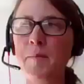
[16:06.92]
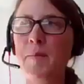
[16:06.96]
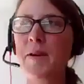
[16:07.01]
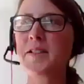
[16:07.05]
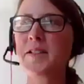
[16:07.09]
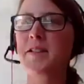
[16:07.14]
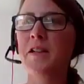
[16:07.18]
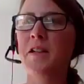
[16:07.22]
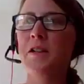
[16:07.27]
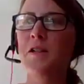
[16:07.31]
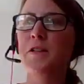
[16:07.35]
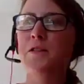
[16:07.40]
I
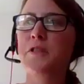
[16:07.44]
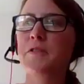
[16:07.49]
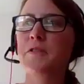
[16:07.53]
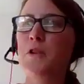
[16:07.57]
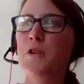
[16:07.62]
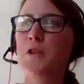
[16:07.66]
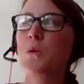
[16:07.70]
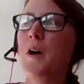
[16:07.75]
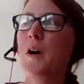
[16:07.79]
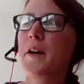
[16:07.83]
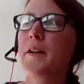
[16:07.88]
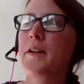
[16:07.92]
imagine a lot of
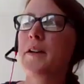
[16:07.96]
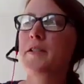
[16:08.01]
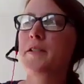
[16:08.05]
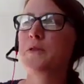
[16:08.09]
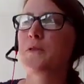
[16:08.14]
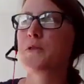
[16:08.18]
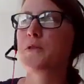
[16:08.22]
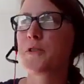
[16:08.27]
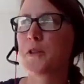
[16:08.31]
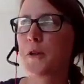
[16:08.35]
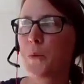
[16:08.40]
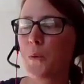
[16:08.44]
your work is
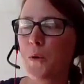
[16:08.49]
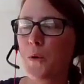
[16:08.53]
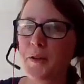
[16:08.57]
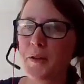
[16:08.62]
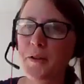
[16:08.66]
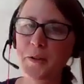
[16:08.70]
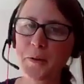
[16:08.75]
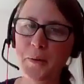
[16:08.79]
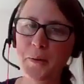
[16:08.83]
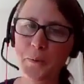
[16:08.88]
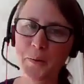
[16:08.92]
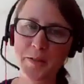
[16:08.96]
also
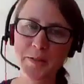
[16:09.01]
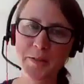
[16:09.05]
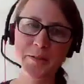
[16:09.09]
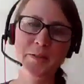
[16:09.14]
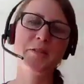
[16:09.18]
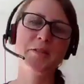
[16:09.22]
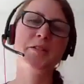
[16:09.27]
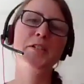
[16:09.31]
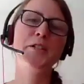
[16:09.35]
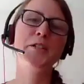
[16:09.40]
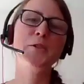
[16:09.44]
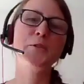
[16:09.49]
working with
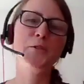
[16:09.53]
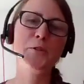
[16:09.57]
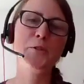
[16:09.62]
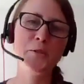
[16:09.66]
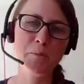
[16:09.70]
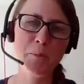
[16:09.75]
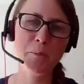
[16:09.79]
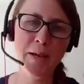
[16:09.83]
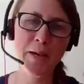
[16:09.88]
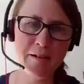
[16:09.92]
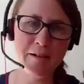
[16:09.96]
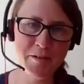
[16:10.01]
the
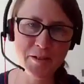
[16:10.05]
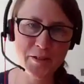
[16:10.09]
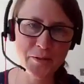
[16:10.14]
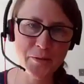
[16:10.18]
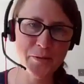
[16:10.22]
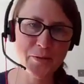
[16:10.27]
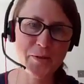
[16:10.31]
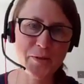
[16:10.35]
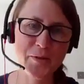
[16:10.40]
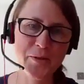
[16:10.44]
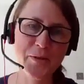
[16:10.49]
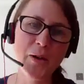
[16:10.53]
children's
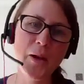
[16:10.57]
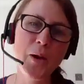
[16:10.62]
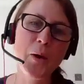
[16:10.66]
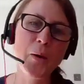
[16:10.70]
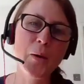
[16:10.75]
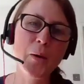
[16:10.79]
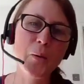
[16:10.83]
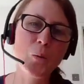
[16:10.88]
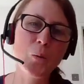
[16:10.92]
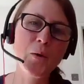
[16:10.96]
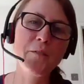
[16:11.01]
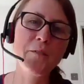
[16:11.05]
parents,
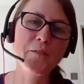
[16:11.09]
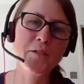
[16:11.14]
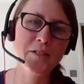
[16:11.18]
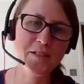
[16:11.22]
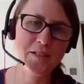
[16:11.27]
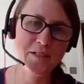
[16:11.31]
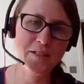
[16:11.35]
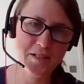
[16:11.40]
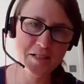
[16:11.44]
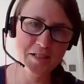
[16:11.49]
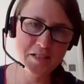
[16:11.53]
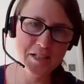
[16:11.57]
with
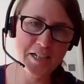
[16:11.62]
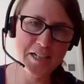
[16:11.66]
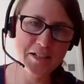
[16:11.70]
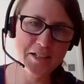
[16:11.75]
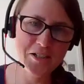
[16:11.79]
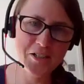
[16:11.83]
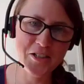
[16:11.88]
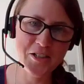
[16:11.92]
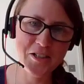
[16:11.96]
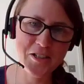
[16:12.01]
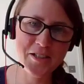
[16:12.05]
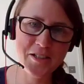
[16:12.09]
the
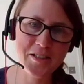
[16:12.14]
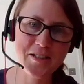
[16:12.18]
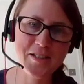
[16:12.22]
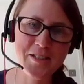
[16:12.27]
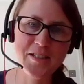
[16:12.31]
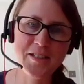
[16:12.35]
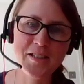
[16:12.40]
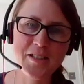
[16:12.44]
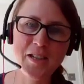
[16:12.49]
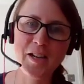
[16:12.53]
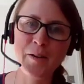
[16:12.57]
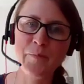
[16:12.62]

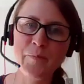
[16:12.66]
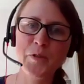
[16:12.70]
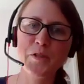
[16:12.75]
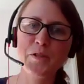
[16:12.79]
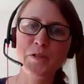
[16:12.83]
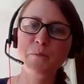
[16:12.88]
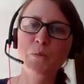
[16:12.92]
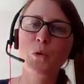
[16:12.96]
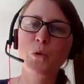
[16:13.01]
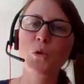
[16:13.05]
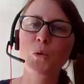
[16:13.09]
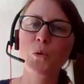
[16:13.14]
teachers,
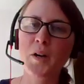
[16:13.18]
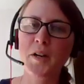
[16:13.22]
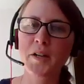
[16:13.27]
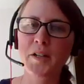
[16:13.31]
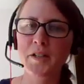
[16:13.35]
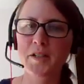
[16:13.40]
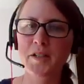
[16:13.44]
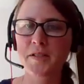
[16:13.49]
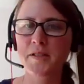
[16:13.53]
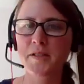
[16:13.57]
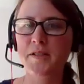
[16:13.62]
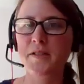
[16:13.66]
support
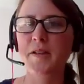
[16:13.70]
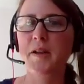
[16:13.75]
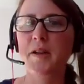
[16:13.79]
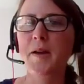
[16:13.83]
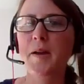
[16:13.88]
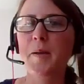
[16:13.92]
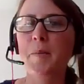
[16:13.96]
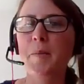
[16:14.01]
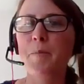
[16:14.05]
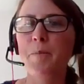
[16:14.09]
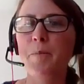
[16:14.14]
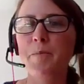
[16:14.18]
workers,
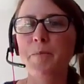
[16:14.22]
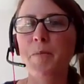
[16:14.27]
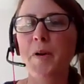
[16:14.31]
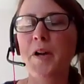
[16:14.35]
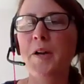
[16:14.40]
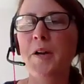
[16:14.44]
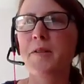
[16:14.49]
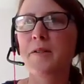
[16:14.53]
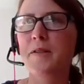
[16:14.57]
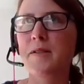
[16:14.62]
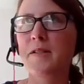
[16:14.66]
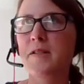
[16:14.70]

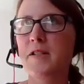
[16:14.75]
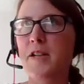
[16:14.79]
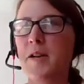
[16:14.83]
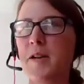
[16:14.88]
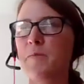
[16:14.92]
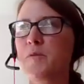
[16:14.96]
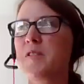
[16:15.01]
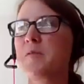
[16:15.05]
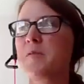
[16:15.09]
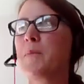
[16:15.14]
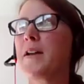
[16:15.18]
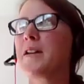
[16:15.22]
both in
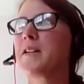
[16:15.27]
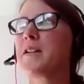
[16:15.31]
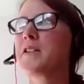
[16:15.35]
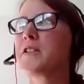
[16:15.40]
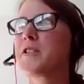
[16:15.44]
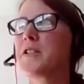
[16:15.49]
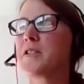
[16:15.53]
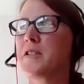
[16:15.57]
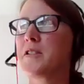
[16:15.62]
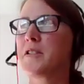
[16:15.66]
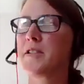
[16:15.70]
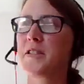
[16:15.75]
terms of making
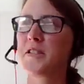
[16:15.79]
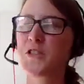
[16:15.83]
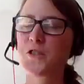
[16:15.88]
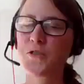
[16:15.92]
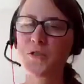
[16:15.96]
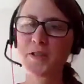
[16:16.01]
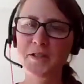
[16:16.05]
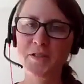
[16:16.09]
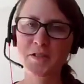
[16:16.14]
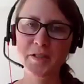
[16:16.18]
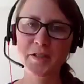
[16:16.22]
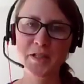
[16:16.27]
sure the
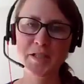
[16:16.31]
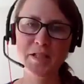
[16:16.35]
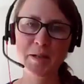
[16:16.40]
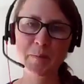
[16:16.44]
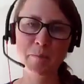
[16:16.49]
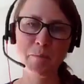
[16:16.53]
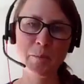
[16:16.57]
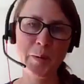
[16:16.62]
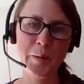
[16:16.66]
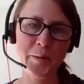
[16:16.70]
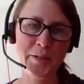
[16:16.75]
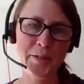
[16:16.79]
sensory diet's
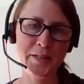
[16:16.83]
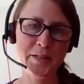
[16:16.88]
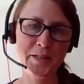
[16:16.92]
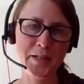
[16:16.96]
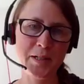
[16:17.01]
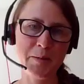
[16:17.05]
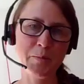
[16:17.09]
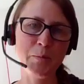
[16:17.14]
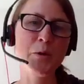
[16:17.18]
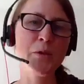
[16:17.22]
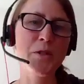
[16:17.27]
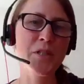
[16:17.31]

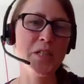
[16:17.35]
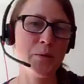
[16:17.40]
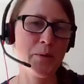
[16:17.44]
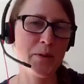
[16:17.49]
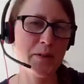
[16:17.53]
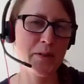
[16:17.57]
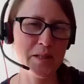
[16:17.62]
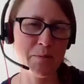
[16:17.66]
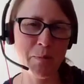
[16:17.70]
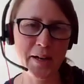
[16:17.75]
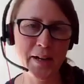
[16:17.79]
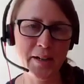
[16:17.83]
implemented, but also
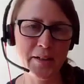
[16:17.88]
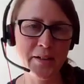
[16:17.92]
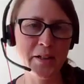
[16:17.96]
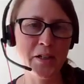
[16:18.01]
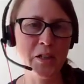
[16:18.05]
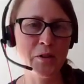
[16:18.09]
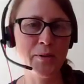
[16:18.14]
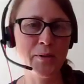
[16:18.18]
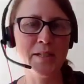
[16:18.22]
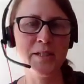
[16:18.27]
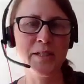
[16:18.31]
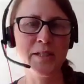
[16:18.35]
explaining
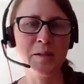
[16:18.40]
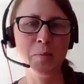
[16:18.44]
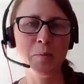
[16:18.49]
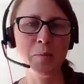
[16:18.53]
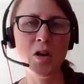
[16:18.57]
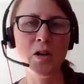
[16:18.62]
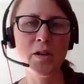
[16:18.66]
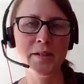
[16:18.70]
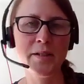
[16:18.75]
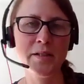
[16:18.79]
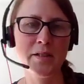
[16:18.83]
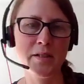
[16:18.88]
the reasoning
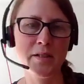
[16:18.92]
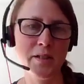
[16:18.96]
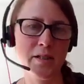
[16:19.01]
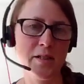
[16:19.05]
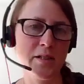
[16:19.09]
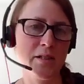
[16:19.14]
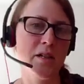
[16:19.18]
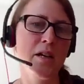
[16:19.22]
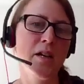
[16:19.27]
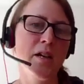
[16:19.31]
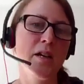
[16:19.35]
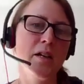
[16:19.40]
behind
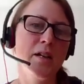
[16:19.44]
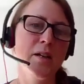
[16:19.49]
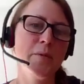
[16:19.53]
it.